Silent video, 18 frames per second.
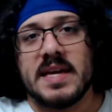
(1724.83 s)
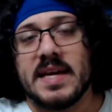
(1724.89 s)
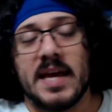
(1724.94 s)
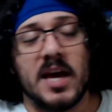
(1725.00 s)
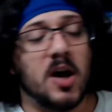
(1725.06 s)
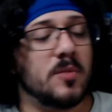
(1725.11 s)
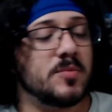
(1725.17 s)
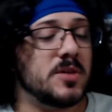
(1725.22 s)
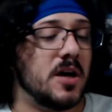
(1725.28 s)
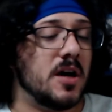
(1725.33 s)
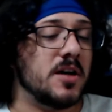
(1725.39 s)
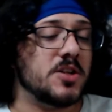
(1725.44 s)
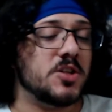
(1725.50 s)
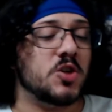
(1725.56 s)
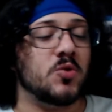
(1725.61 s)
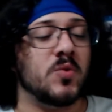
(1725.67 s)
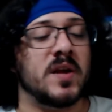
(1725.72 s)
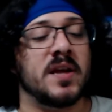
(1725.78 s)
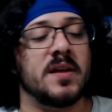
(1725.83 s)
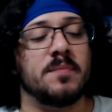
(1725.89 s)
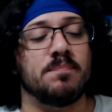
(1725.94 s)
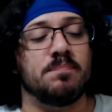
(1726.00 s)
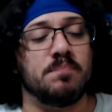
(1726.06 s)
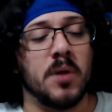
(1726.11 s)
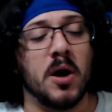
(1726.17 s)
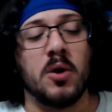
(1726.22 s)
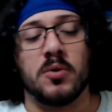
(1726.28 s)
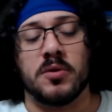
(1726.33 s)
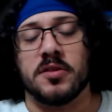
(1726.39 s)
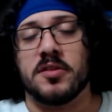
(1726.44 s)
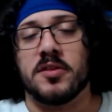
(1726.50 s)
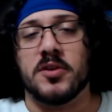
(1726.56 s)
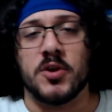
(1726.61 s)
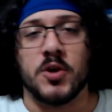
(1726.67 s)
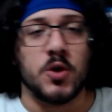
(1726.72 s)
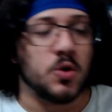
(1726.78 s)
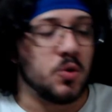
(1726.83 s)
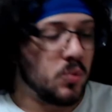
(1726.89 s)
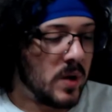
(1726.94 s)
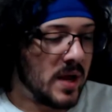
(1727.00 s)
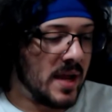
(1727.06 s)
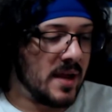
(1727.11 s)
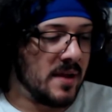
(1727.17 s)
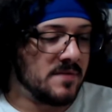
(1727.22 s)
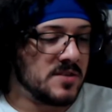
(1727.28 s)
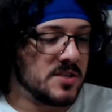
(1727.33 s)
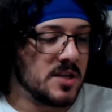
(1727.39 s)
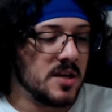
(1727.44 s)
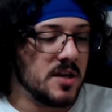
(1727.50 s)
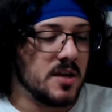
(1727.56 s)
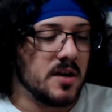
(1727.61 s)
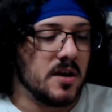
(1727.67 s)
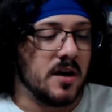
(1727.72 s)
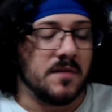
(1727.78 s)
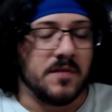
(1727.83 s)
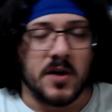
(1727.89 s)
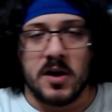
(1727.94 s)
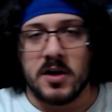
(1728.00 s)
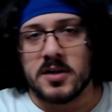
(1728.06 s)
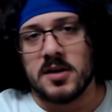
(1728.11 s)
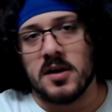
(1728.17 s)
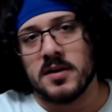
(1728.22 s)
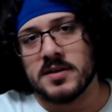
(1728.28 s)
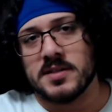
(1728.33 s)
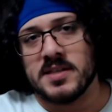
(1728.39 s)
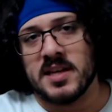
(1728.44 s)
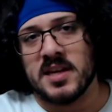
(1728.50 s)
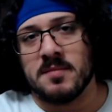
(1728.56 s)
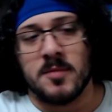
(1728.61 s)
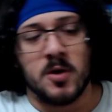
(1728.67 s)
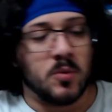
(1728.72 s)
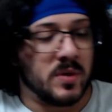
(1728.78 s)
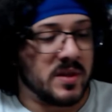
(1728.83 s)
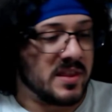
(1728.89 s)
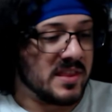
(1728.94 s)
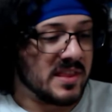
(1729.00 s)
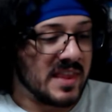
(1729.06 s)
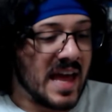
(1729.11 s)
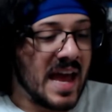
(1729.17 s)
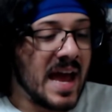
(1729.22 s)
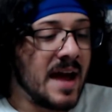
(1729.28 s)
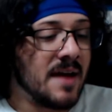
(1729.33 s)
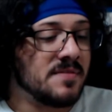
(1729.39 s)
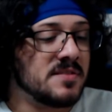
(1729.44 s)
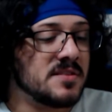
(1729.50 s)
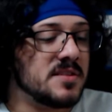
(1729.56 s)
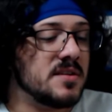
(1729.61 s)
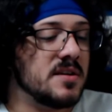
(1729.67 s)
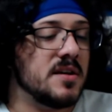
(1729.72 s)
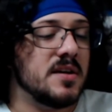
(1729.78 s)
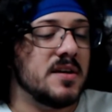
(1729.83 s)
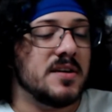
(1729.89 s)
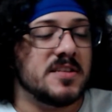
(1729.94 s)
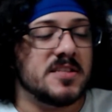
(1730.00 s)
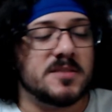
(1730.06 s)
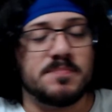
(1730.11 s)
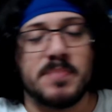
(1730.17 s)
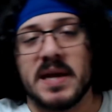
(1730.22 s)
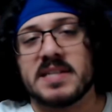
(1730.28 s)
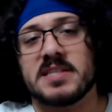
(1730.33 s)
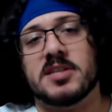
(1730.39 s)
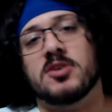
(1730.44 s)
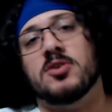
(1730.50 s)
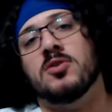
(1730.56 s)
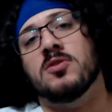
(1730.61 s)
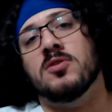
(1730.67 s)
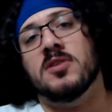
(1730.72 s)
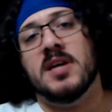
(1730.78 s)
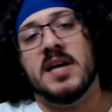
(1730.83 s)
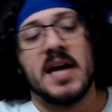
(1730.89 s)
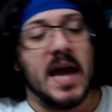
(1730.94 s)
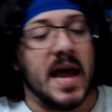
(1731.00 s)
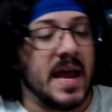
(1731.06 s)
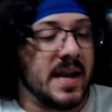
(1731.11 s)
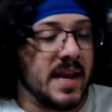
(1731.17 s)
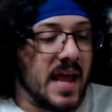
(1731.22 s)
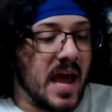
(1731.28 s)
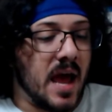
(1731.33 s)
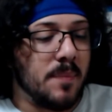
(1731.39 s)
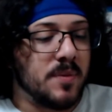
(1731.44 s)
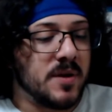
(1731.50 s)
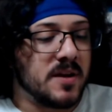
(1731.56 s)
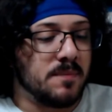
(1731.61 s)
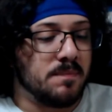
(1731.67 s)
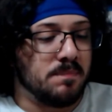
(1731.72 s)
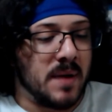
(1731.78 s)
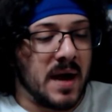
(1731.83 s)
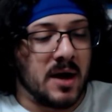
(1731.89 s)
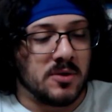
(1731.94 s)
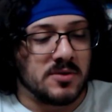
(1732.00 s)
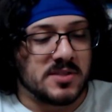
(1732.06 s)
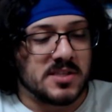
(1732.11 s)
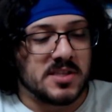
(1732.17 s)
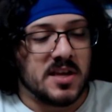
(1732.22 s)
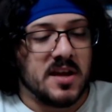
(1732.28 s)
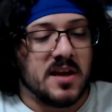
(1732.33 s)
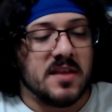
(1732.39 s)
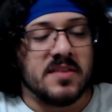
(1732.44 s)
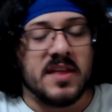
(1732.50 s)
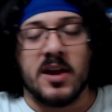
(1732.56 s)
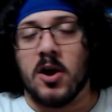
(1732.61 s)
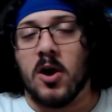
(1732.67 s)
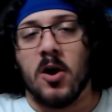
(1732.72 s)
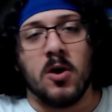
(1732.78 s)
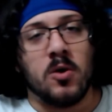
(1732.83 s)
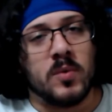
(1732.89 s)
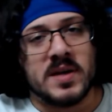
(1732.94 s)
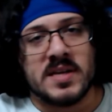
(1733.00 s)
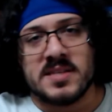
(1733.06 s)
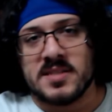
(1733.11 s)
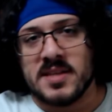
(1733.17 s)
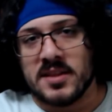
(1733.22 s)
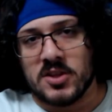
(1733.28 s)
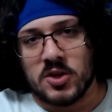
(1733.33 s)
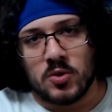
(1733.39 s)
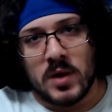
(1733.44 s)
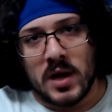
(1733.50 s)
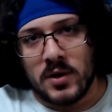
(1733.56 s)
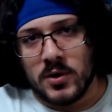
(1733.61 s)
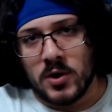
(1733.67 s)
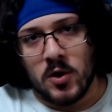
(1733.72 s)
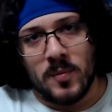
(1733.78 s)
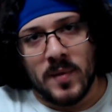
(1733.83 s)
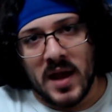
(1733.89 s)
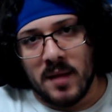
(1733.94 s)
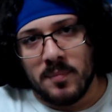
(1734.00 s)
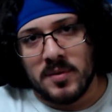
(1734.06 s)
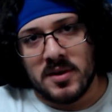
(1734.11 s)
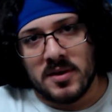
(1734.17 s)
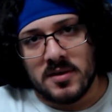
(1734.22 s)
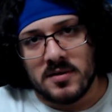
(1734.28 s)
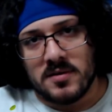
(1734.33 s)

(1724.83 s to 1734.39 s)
helped usher in both new waves of Hong Kong cinema with laughs, spectacle, and epic bouts that always sent the crowd home happy.